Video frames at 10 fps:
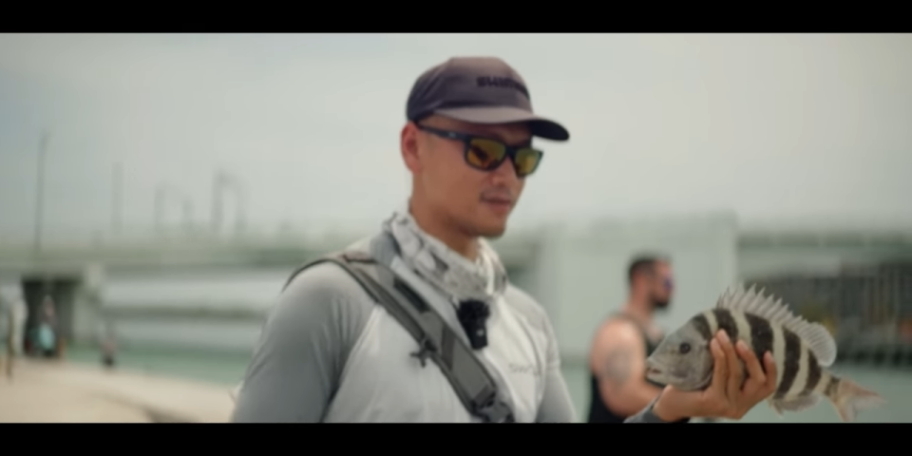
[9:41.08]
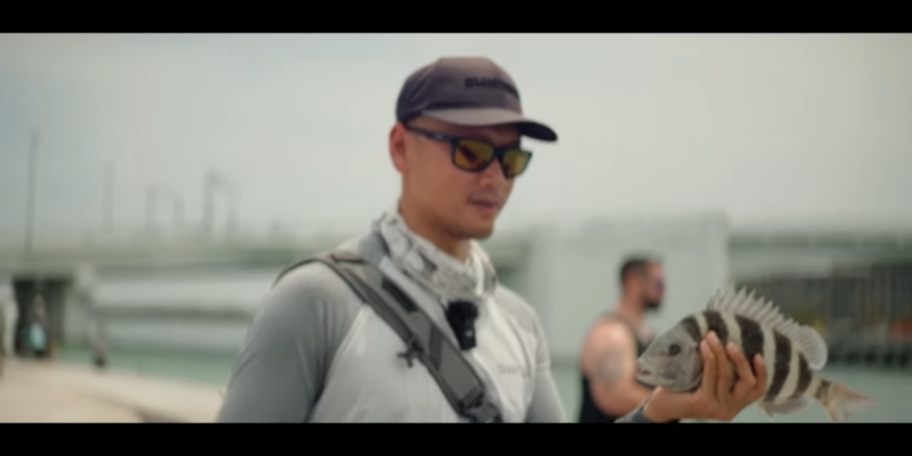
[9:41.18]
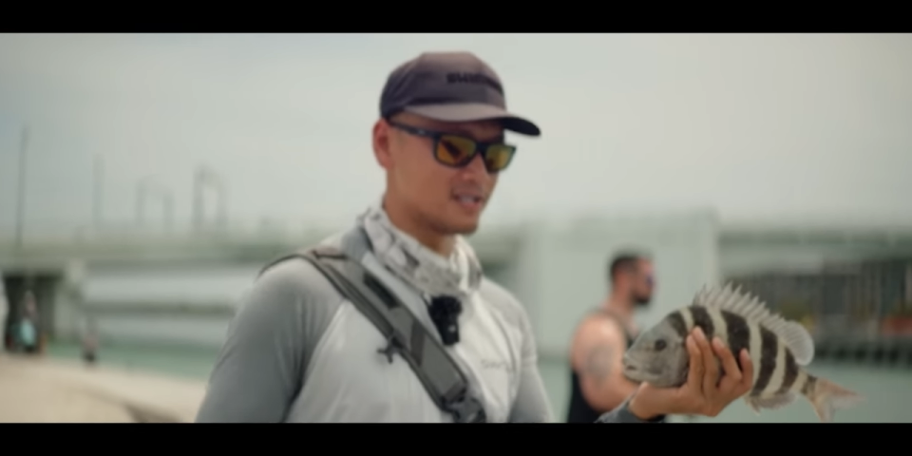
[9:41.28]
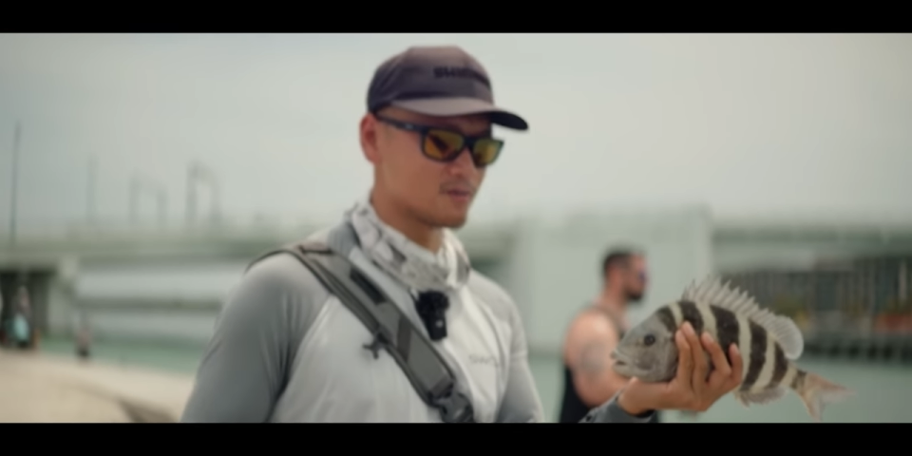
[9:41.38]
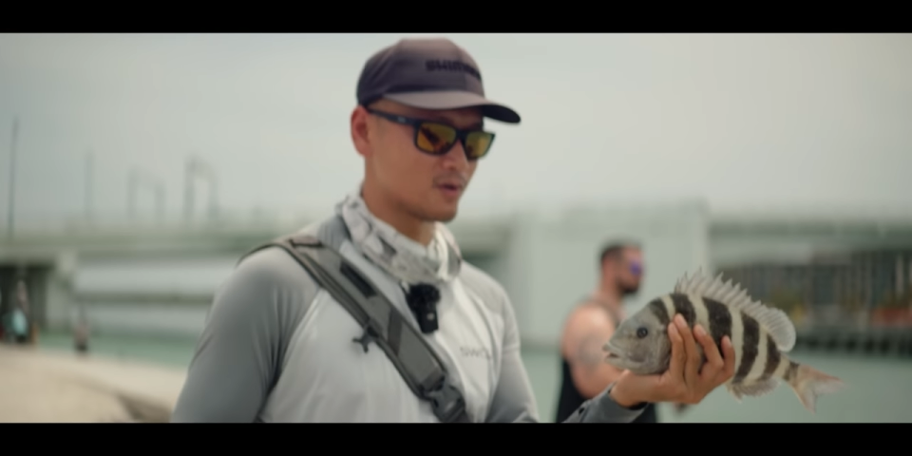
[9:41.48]
and
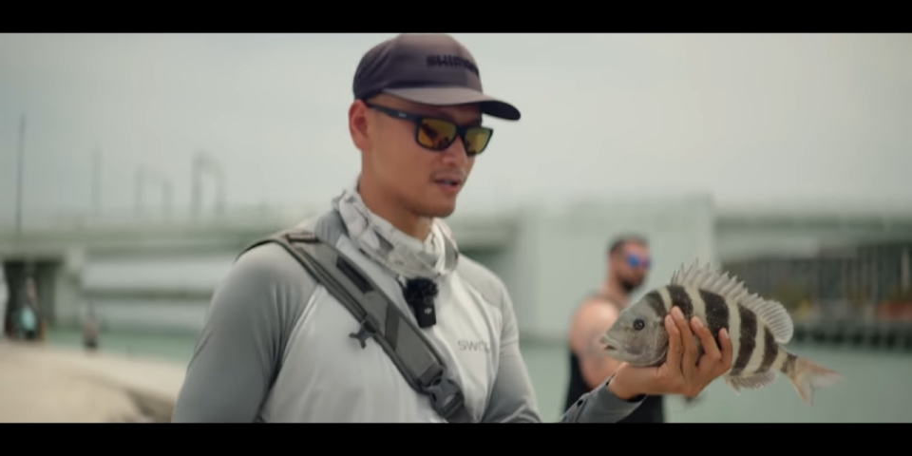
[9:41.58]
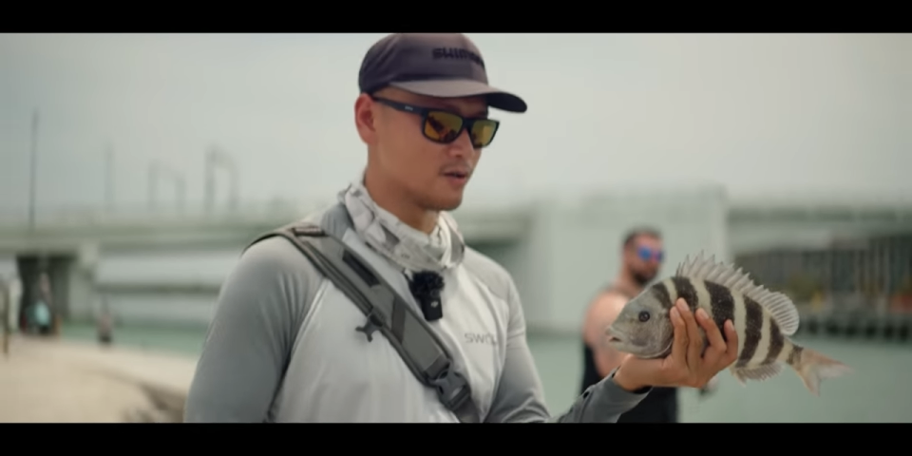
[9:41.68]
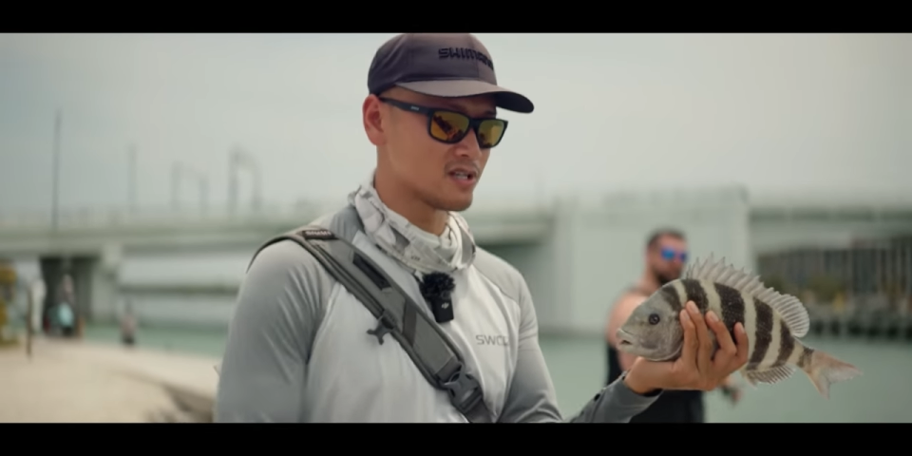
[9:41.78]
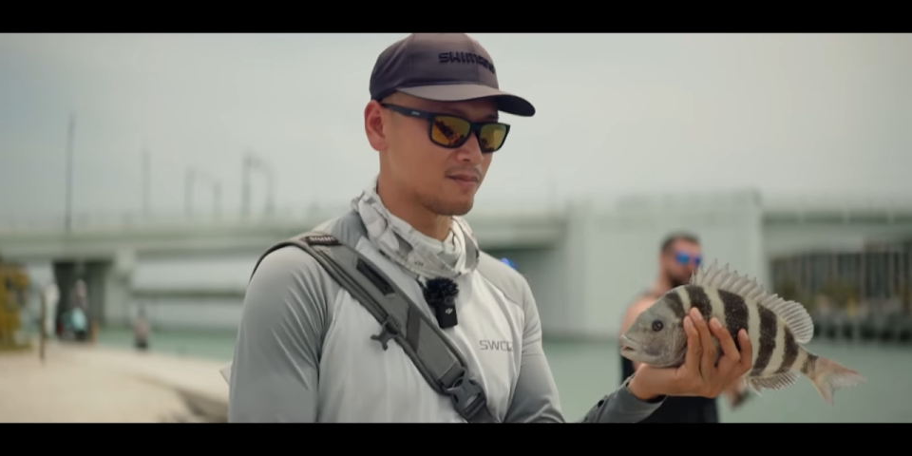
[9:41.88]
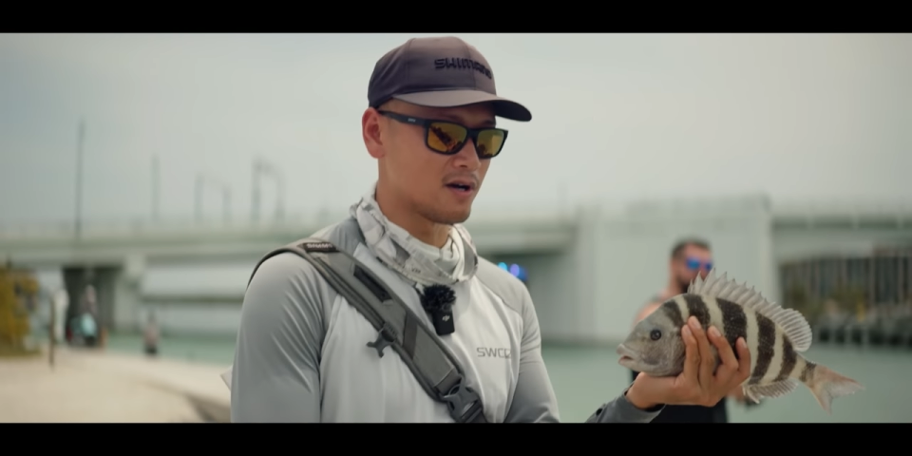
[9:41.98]
release. We're gonna
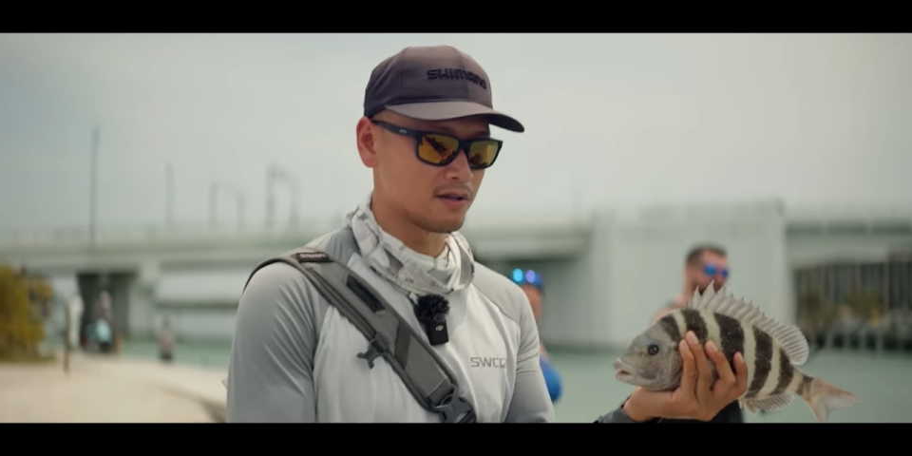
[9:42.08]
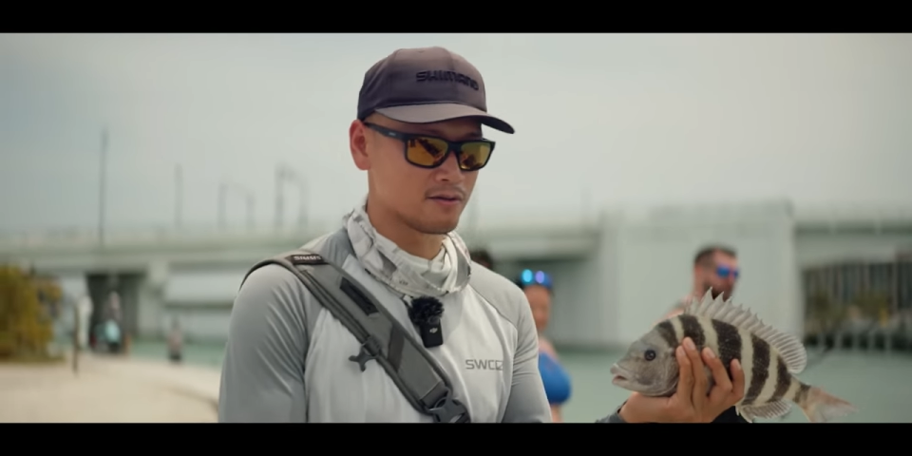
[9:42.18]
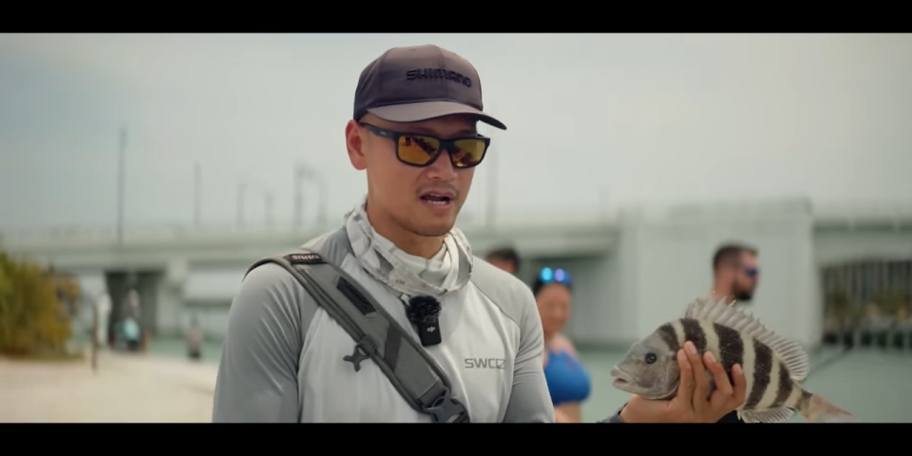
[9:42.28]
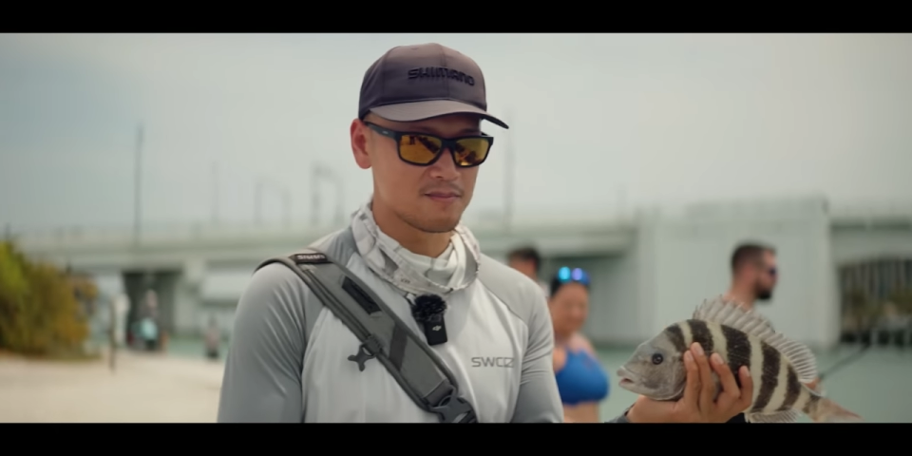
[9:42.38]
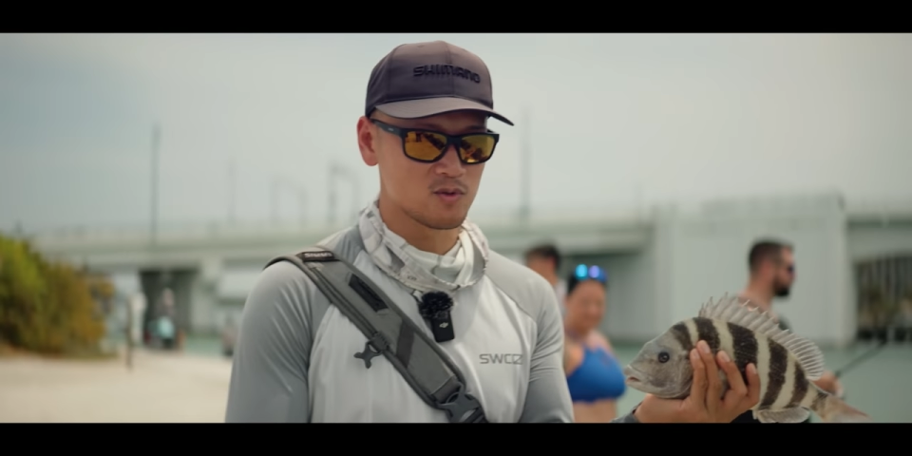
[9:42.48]
use up all the
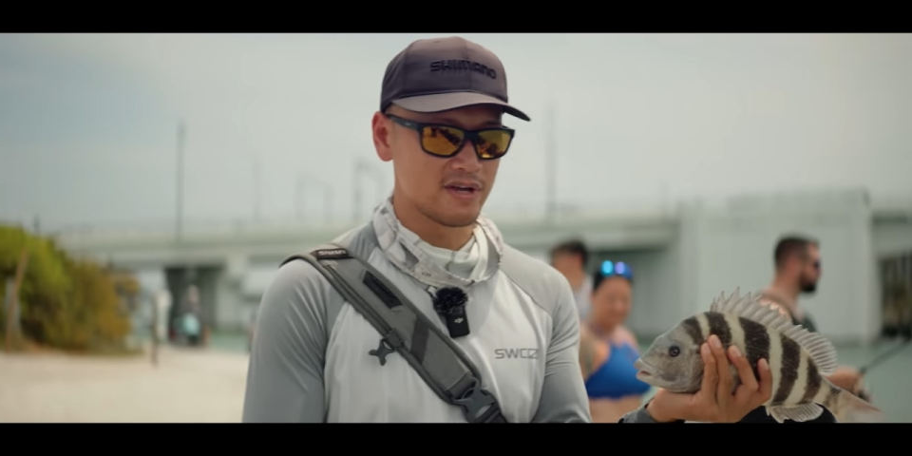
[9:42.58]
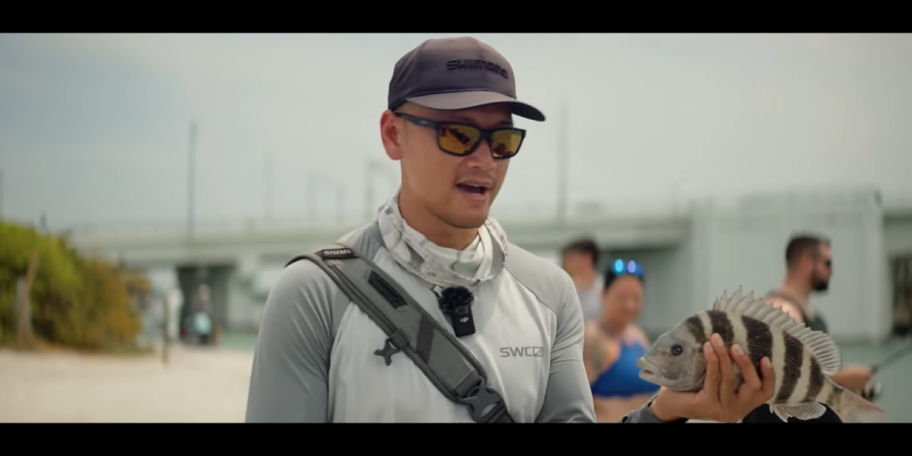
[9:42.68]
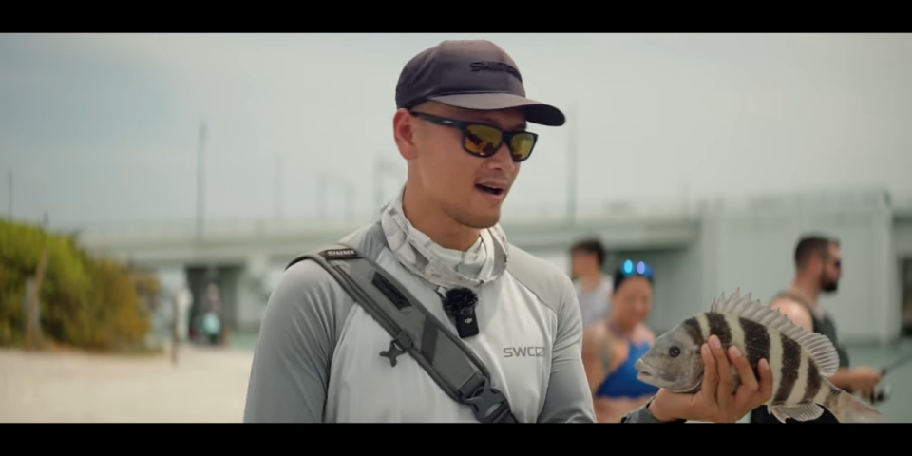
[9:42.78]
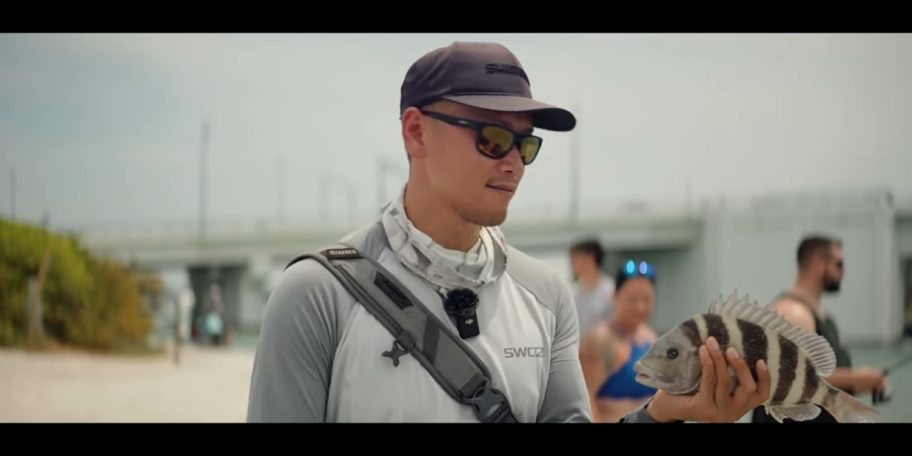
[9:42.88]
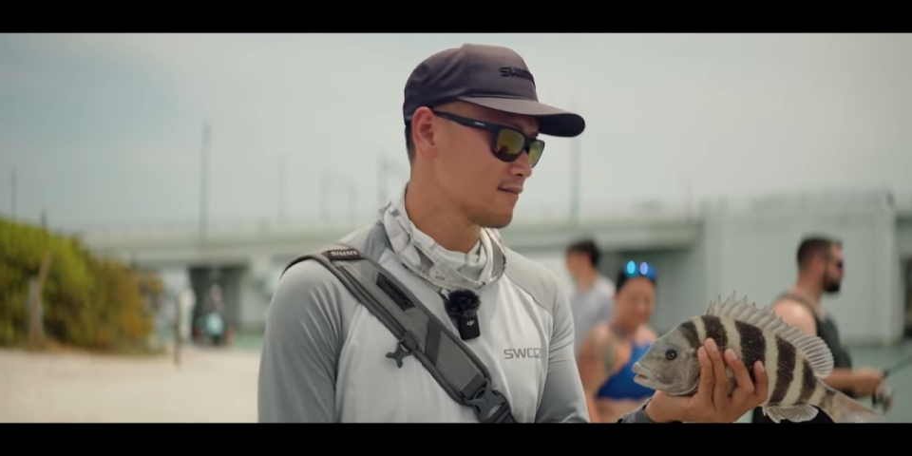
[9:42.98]
crabs we
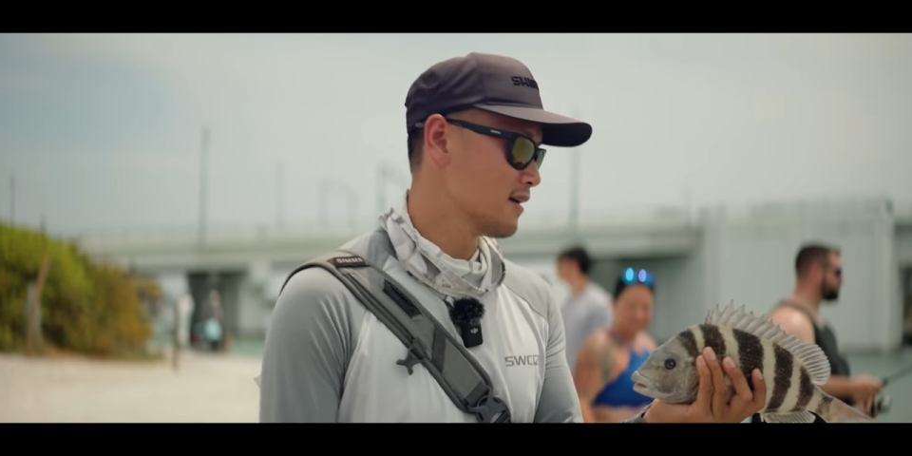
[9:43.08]
have.